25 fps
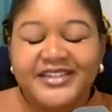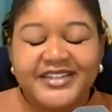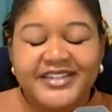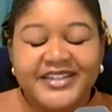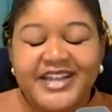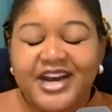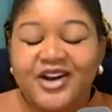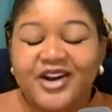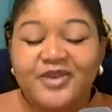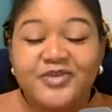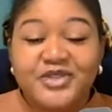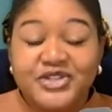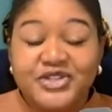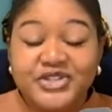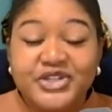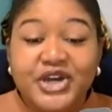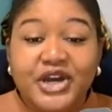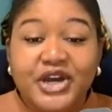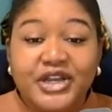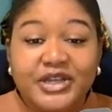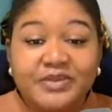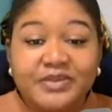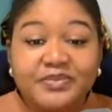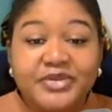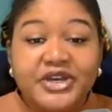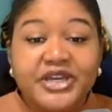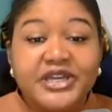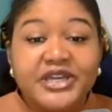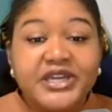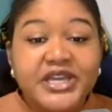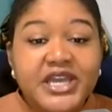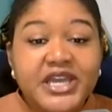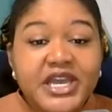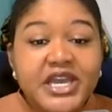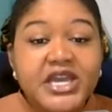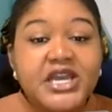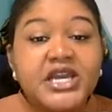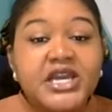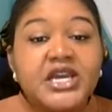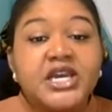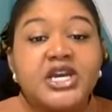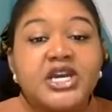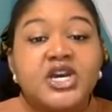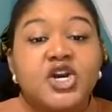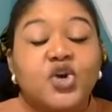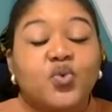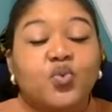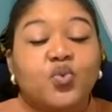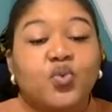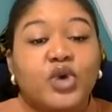Now I'm just talking, but
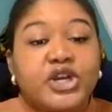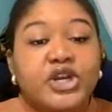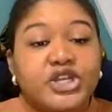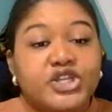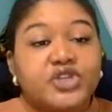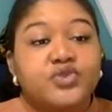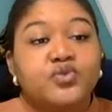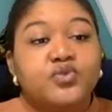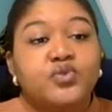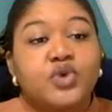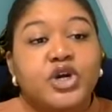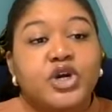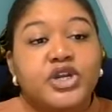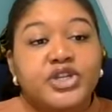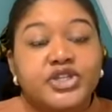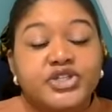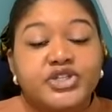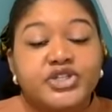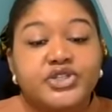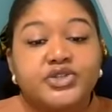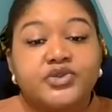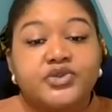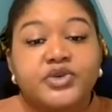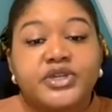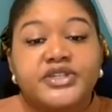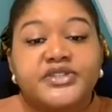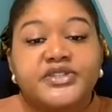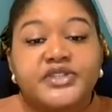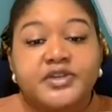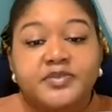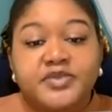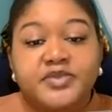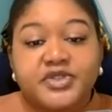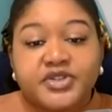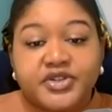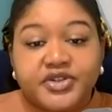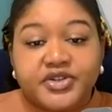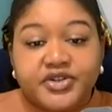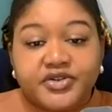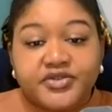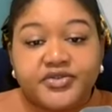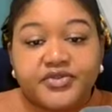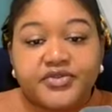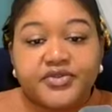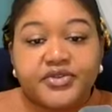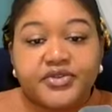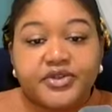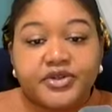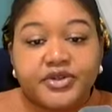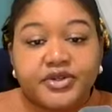what you want to do is
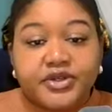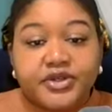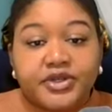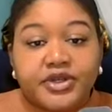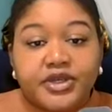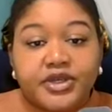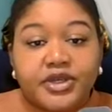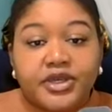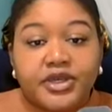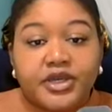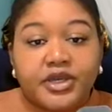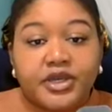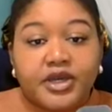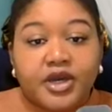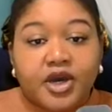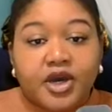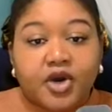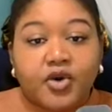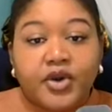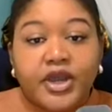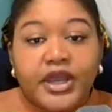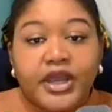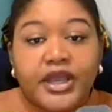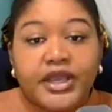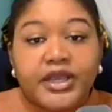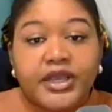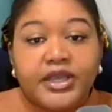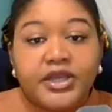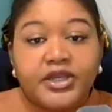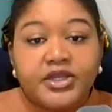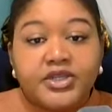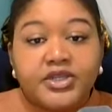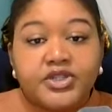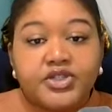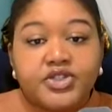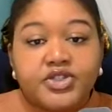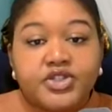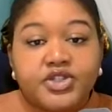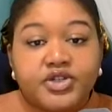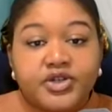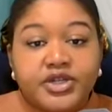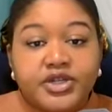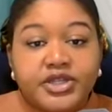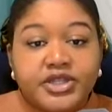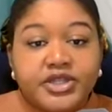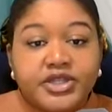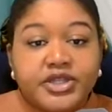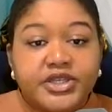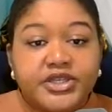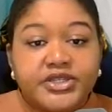observe, okay,
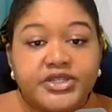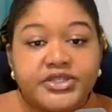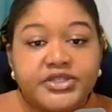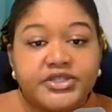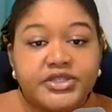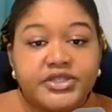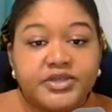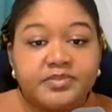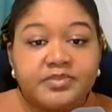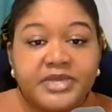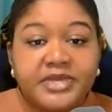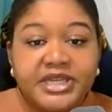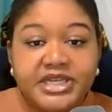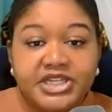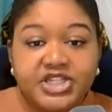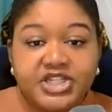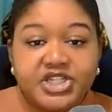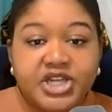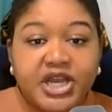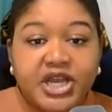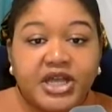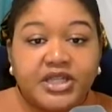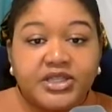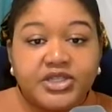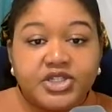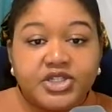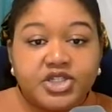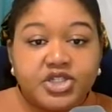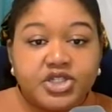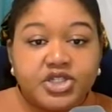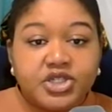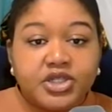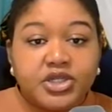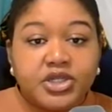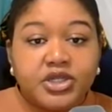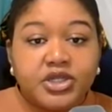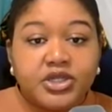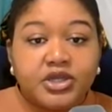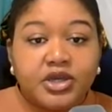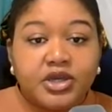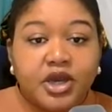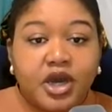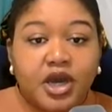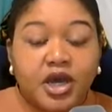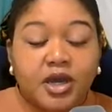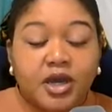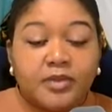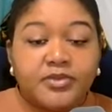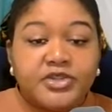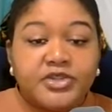during this mini challenge.
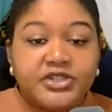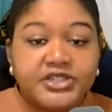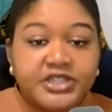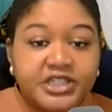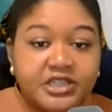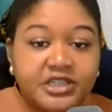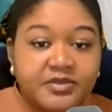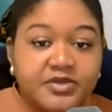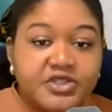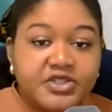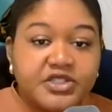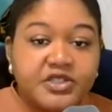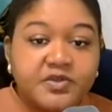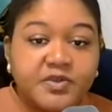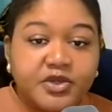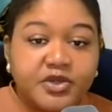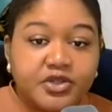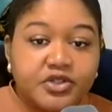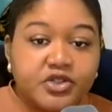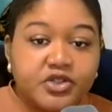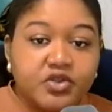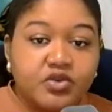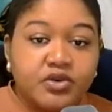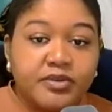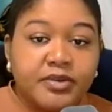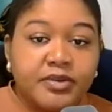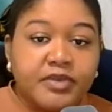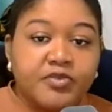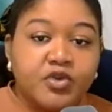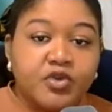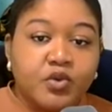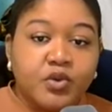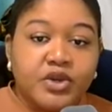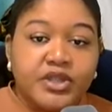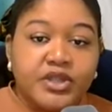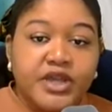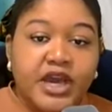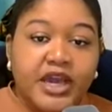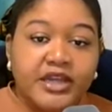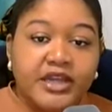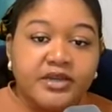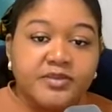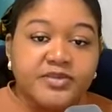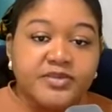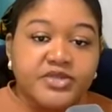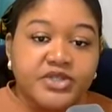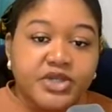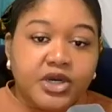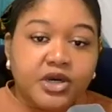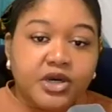The team is supposed to remember where the
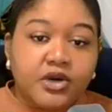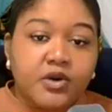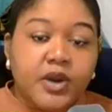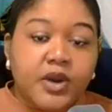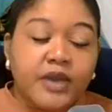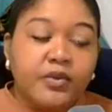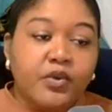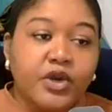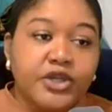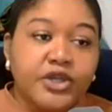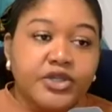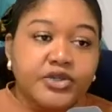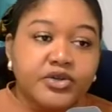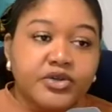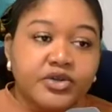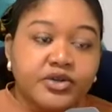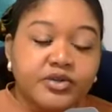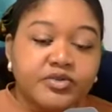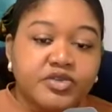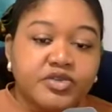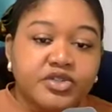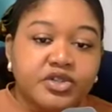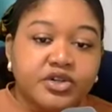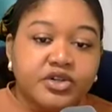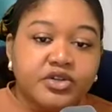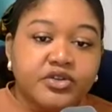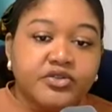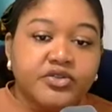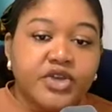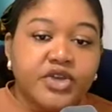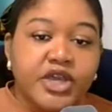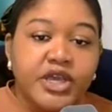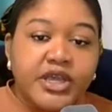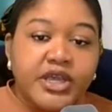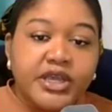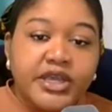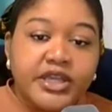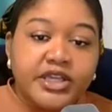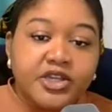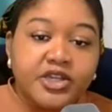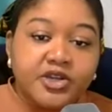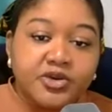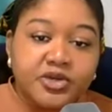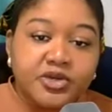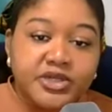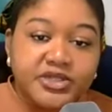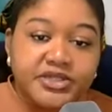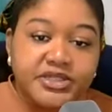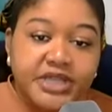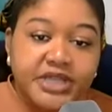items go. I want you to observe
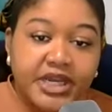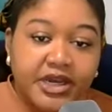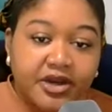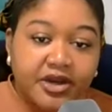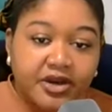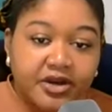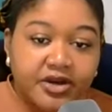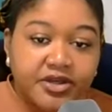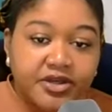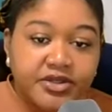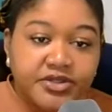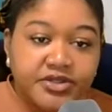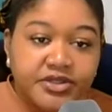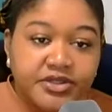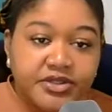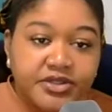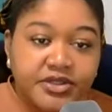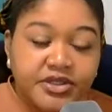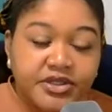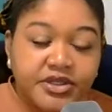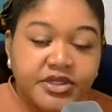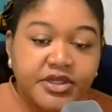increased errors.